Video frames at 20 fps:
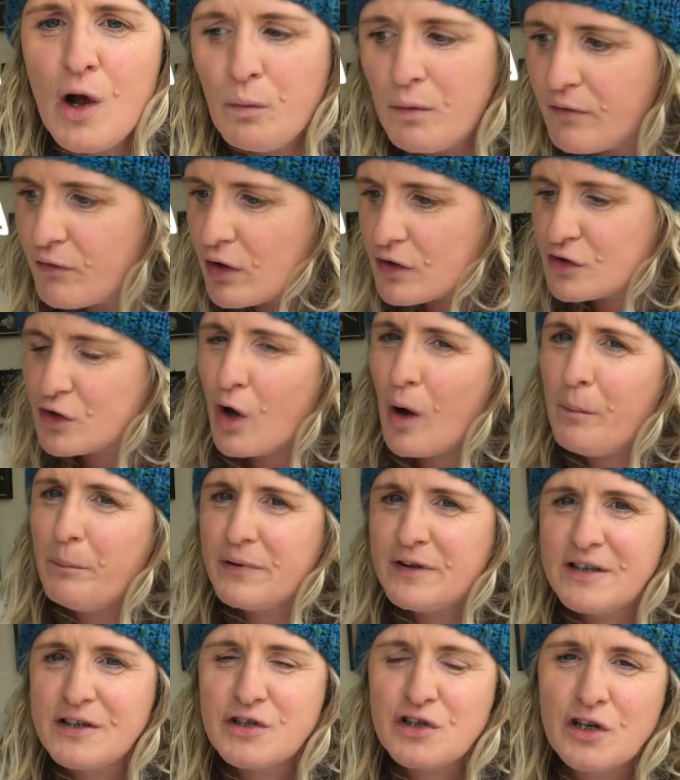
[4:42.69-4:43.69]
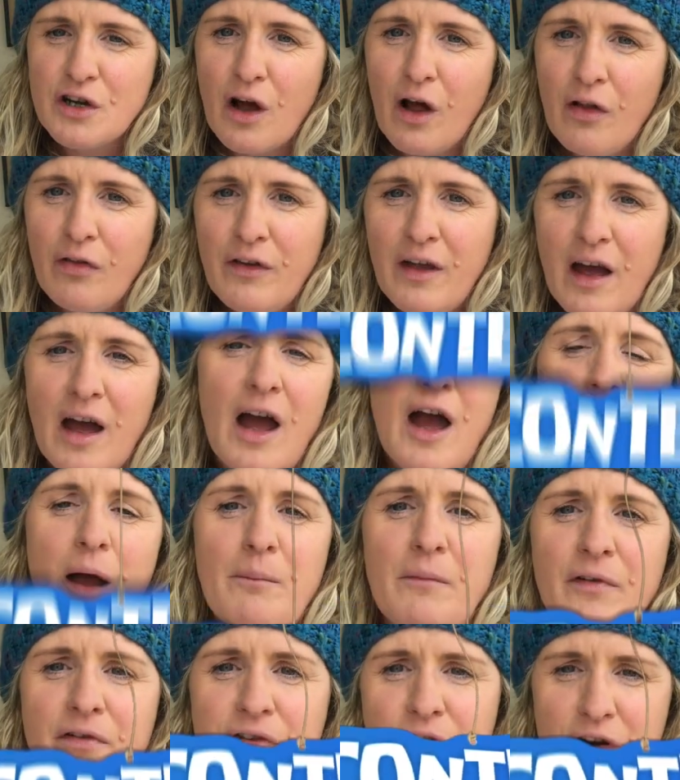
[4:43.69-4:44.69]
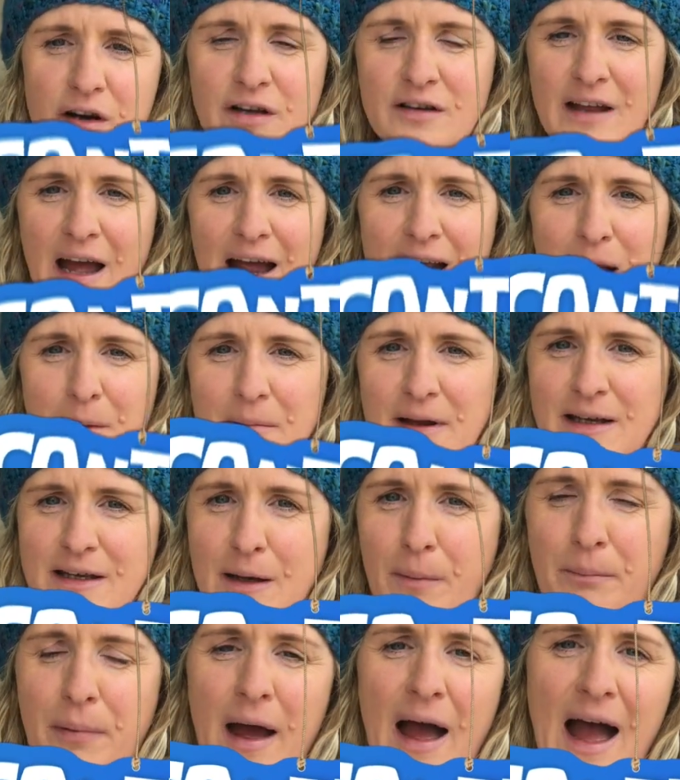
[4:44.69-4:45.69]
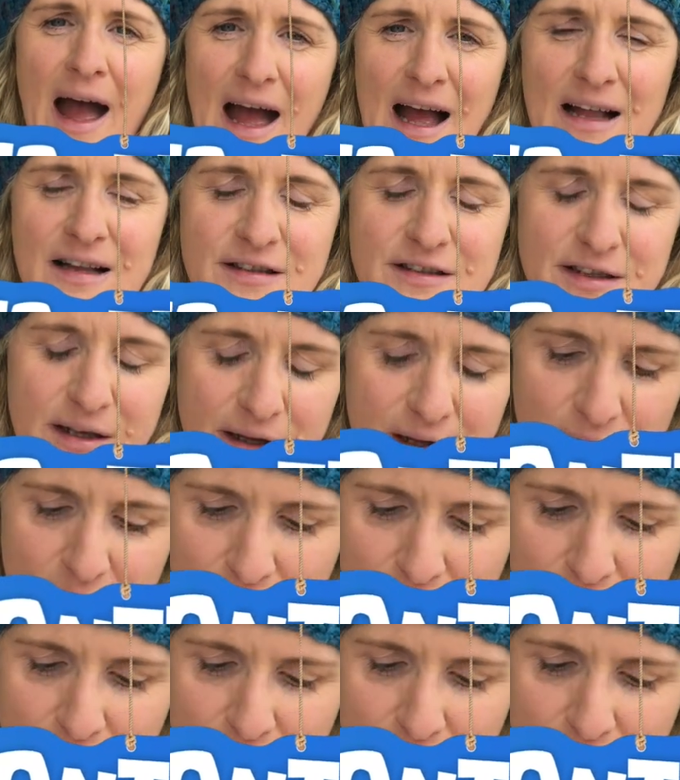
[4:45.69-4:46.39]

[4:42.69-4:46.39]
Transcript: We've got a competition on um, for a dynamic dipper hat.